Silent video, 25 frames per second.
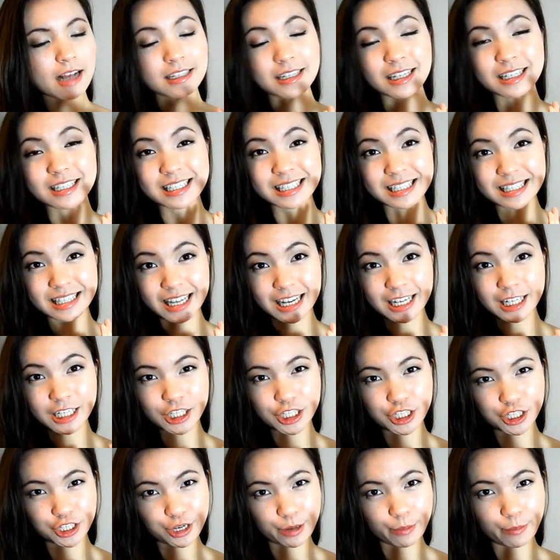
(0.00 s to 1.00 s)
It has a
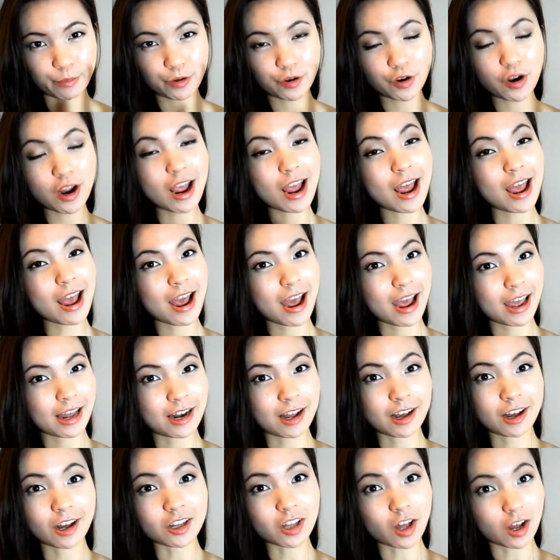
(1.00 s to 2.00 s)
slight shimmer
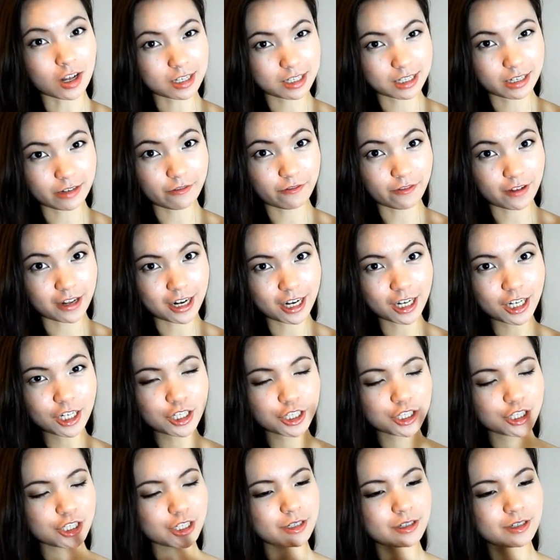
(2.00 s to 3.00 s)
and a glossy
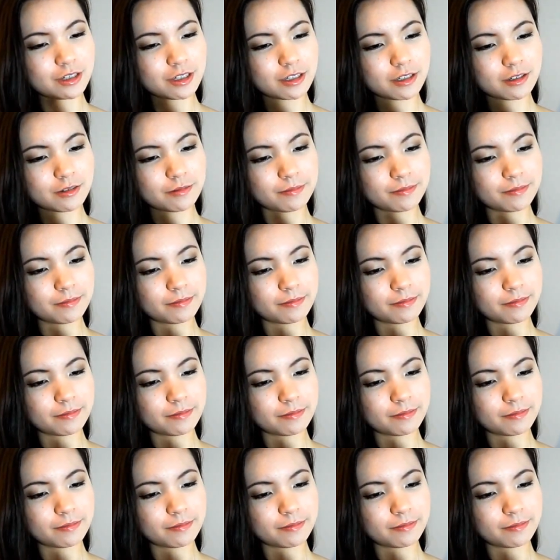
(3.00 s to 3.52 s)
finish.